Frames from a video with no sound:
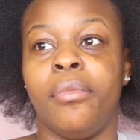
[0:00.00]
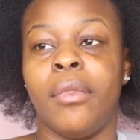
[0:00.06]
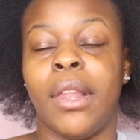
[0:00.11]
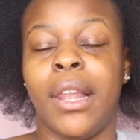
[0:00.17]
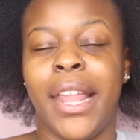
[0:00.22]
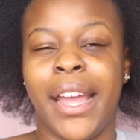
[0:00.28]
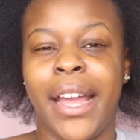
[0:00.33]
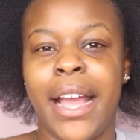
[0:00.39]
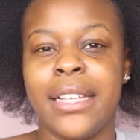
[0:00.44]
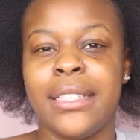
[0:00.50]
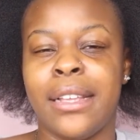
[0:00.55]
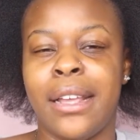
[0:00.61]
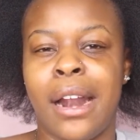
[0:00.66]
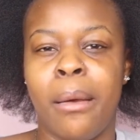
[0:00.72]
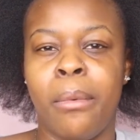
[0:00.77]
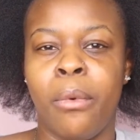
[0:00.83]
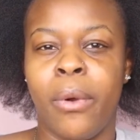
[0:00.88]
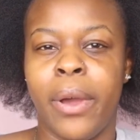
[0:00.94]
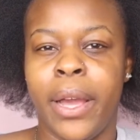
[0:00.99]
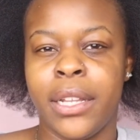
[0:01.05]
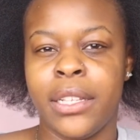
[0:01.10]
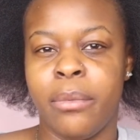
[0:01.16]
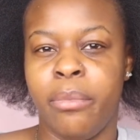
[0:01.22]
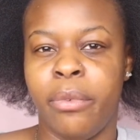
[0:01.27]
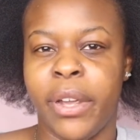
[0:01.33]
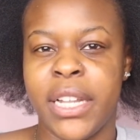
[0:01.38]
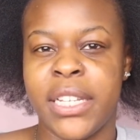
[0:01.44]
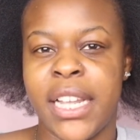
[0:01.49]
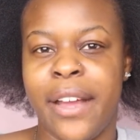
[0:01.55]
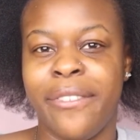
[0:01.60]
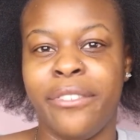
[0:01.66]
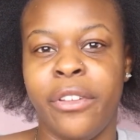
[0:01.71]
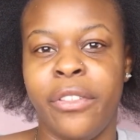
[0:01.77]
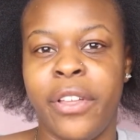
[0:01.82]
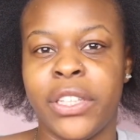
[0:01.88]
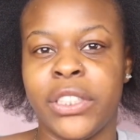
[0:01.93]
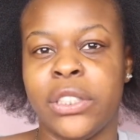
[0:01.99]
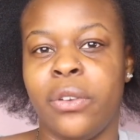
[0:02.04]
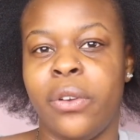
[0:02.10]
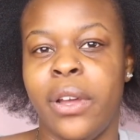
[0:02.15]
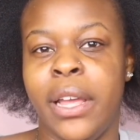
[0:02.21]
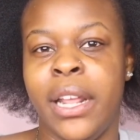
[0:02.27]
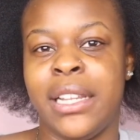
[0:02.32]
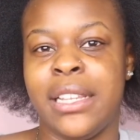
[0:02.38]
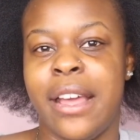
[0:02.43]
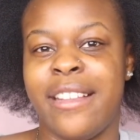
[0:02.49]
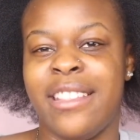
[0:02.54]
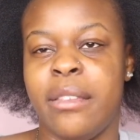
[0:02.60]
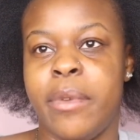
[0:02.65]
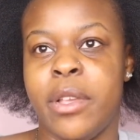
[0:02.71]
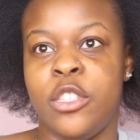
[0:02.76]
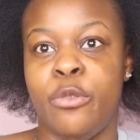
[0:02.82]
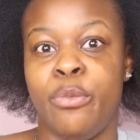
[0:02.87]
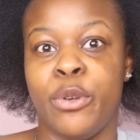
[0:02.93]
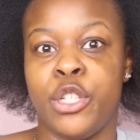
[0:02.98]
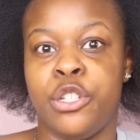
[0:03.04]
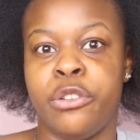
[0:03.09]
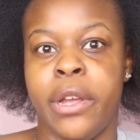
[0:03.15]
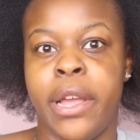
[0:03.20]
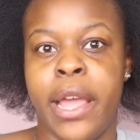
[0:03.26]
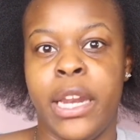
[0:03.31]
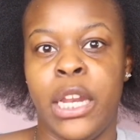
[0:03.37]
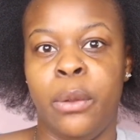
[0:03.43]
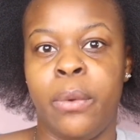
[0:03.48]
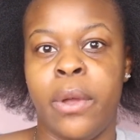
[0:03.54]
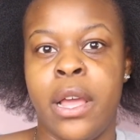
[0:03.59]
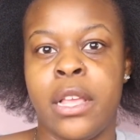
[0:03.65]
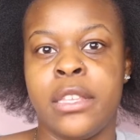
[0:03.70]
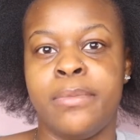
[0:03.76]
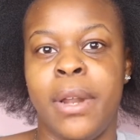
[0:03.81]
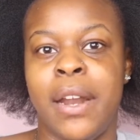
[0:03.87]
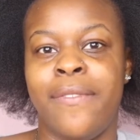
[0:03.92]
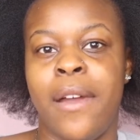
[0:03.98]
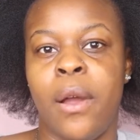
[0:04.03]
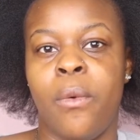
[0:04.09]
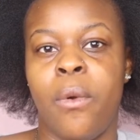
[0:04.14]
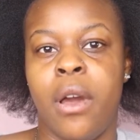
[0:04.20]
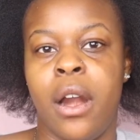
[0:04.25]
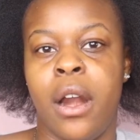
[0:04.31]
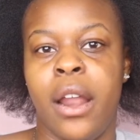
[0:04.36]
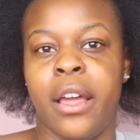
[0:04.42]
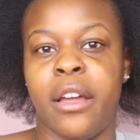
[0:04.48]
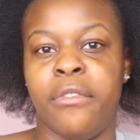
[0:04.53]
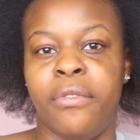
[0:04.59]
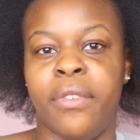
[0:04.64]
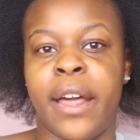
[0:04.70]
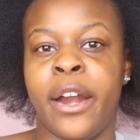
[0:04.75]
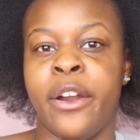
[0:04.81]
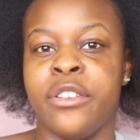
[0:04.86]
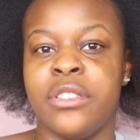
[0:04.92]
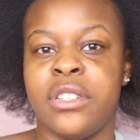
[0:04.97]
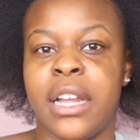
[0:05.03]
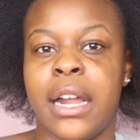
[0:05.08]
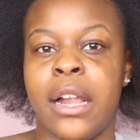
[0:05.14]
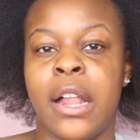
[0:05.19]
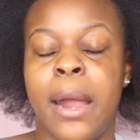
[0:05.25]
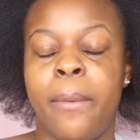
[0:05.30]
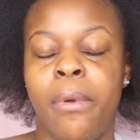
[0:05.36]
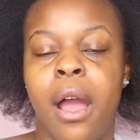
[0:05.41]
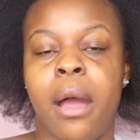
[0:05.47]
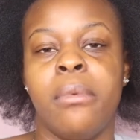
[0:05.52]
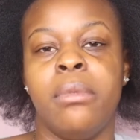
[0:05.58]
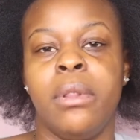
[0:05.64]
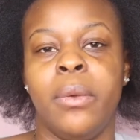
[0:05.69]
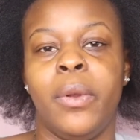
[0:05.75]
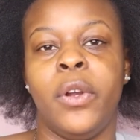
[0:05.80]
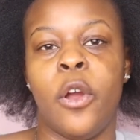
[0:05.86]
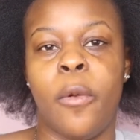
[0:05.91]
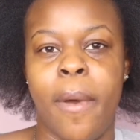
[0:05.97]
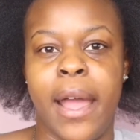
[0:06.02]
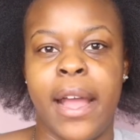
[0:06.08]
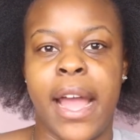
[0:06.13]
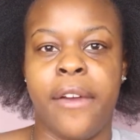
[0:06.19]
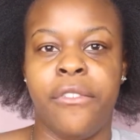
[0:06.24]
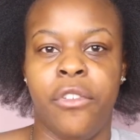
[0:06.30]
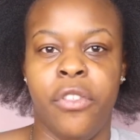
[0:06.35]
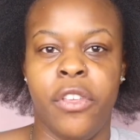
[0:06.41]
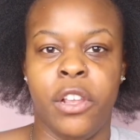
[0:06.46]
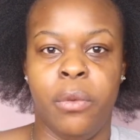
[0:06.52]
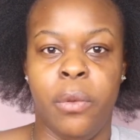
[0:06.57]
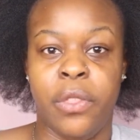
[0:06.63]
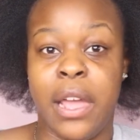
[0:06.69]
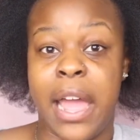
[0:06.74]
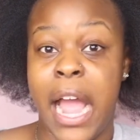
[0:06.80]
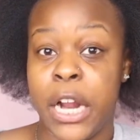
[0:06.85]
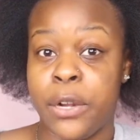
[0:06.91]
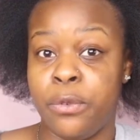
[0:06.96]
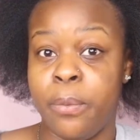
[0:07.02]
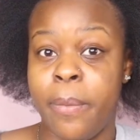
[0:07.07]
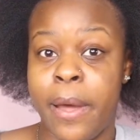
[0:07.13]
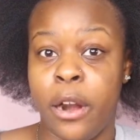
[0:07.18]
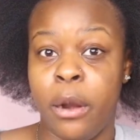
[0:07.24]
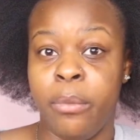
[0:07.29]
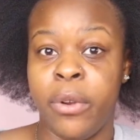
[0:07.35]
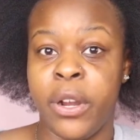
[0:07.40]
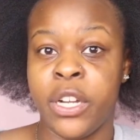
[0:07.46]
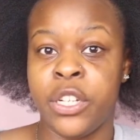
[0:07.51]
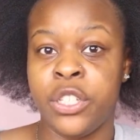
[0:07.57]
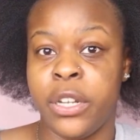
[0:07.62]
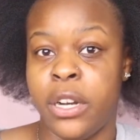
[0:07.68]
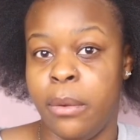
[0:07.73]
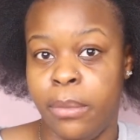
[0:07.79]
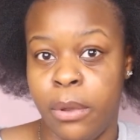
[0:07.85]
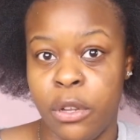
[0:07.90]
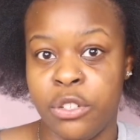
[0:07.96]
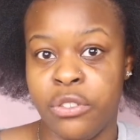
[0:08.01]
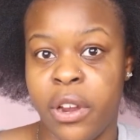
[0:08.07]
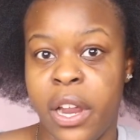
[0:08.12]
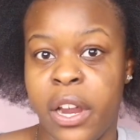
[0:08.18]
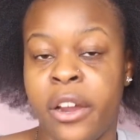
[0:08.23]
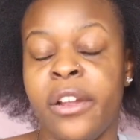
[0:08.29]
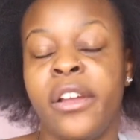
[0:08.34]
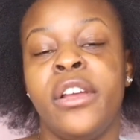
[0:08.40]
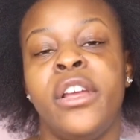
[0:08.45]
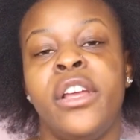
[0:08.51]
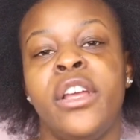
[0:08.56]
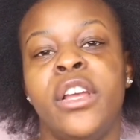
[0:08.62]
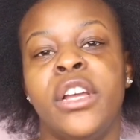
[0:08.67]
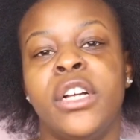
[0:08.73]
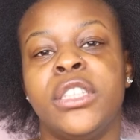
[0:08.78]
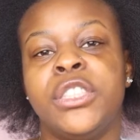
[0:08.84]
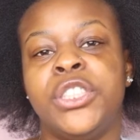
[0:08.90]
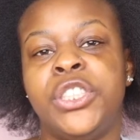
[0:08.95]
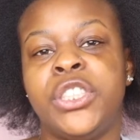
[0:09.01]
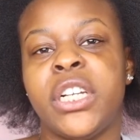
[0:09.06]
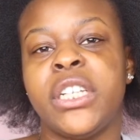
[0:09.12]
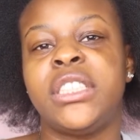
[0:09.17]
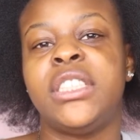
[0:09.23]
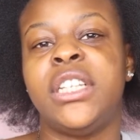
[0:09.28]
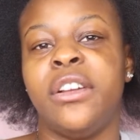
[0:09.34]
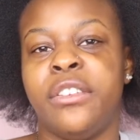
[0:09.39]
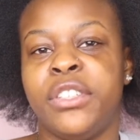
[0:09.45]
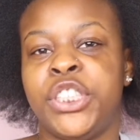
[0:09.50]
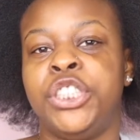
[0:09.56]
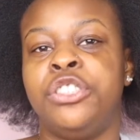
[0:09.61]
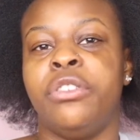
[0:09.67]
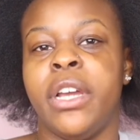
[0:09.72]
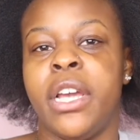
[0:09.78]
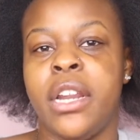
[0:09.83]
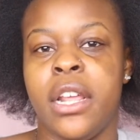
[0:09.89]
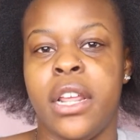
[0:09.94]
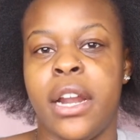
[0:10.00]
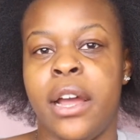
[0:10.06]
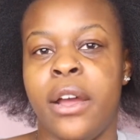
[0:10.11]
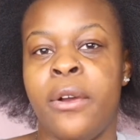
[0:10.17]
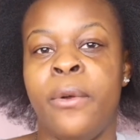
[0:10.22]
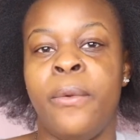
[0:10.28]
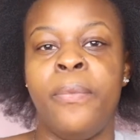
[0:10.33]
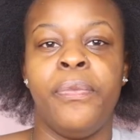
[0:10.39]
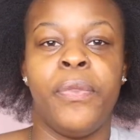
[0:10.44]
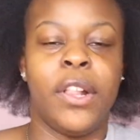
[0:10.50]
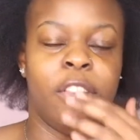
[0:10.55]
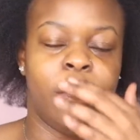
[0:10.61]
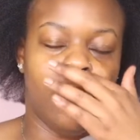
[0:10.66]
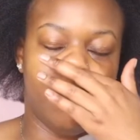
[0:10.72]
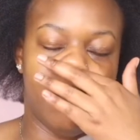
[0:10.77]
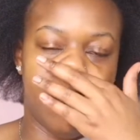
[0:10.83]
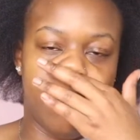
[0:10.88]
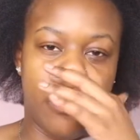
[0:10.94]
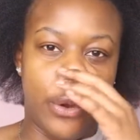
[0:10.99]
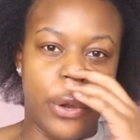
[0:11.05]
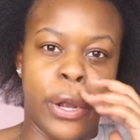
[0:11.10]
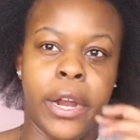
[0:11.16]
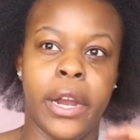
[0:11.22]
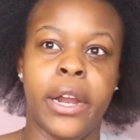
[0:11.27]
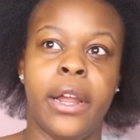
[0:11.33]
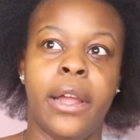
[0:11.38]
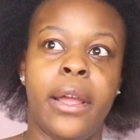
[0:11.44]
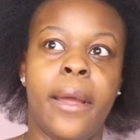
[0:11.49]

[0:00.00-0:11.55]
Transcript: Like I said, I'm going into braids after this, so it doesn't have to be super straight anyways, but if I wanted like a flatter style, I probably would go back after this with the actual paddle brush and a blow dryer just to straighten it out a little bit more.